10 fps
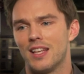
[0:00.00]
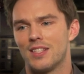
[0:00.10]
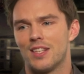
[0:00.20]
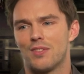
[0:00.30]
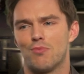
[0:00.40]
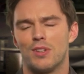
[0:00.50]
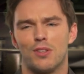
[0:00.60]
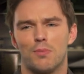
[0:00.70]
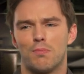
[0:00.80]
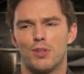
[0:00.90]
there's this
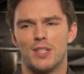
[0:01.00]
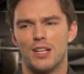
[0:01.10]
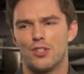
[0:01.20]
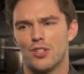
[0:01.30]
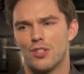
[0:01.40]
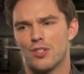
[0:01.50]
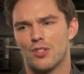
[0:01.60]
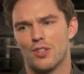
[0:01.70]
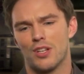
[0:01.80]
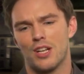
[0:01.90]
real
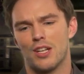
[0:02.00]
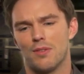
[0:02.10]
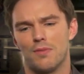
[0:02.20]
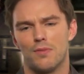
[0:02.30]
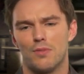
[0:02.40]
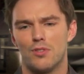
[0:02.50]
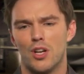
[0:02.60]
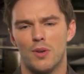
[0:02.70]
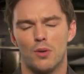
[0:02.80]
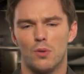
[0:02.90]
pretentious kind of
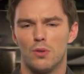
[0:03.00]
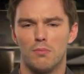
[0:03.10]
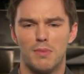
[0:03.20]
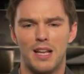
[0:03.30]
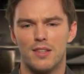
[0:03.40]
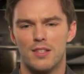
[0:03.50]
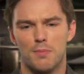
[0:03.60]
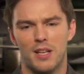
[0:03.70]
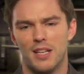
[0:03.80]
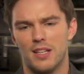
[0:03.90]
know-it-all
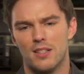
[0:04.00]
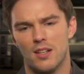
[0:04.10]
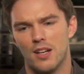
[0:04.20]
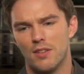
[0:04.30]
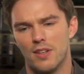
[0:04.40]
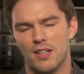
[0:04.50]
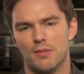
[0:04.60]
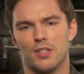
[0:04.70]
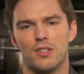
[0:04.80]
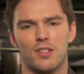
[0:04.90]
mansplainy side of him
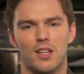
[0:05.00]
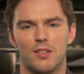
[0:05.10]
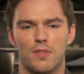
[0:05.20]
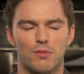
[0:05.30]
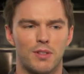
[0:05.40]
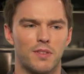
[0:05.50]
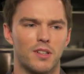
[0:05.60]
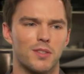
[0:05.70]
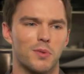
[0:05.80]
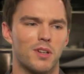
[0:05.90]
that's kind of
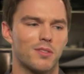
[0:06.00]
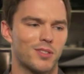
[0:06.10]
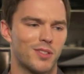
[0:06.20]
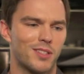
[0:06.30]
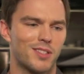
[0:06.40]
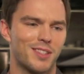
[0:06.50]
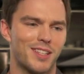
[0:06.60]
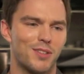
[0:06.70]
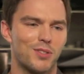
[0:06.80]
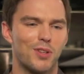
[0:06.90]
horrific as well. So there's
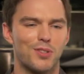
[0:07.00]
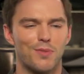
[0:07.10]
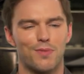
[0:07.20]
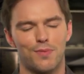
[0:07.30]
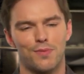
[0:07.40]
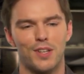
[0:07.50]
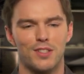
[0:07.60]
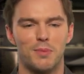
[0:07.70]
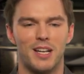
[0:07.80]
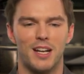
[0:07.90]
there's lots of fun
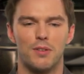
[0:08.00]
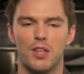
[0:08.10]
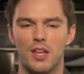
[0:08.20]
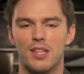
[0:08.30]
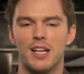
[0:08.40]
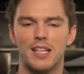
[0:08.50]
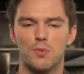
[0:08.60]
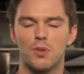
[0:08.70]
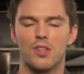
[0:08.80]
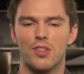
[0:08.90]
to be had. I guess
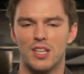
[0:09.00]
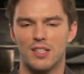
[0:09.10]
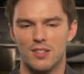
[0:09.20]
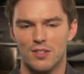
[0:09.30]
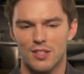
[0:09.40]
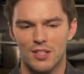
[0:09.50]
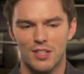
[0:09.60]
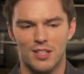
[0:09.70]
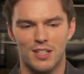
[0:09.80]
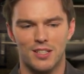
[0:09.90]
one of the things that
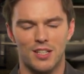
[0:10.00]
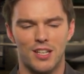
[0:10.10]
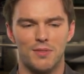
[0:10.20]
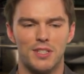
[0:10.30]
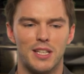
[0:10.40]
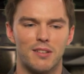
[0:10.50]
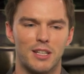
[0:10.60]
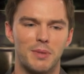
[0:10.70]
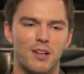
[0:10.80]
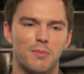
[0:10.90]
is kind of endearing
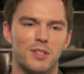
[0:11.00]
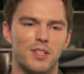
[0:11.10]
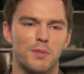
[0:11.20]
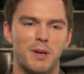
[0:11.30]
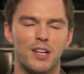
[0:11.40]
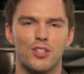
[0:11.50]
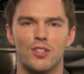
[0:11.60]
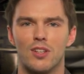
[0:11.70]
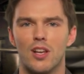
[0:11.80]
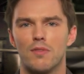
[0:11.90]
about him is his passion
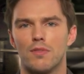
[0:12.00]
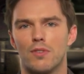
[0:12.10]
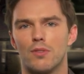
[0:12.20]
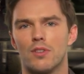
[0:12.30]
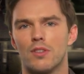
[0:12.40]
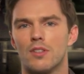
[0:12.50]
and love of food.